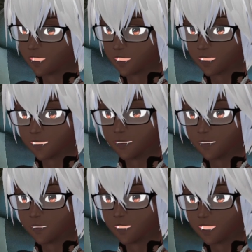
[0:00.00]

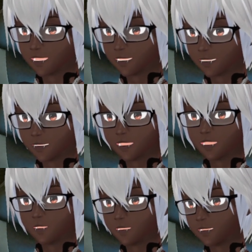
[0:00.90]
realistically, at least from the
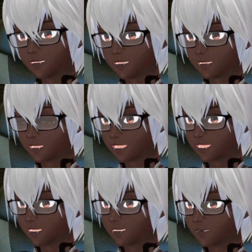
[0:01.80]
Soaring Blades
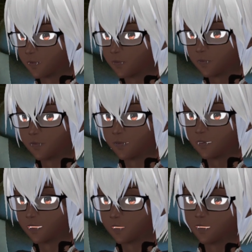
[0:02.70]
perspective,
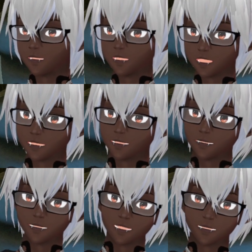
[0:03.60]
jet boots are almost
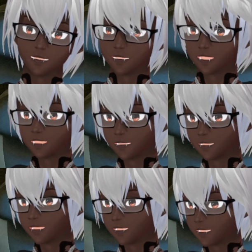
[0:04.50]
going to basically be
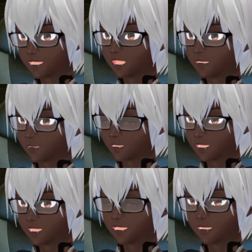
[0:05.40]
mandatory now
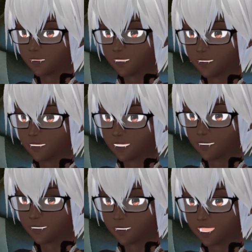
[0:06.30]
with Soaring Blades as
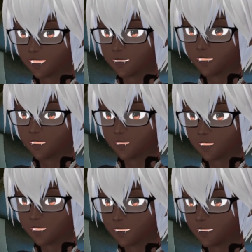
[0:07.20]
a
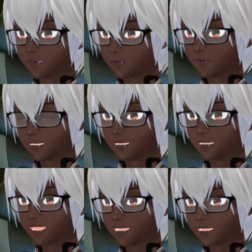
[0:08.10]
multi-weapon. If
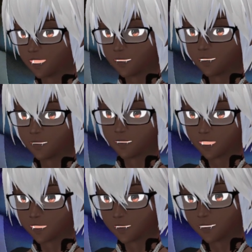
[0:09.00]
not, an offhand jet
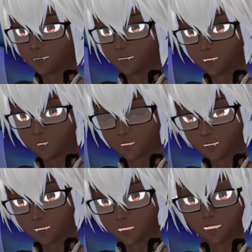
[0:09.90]
boot is basically going to be what you're
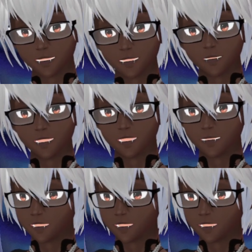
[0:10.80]
going to want at all times.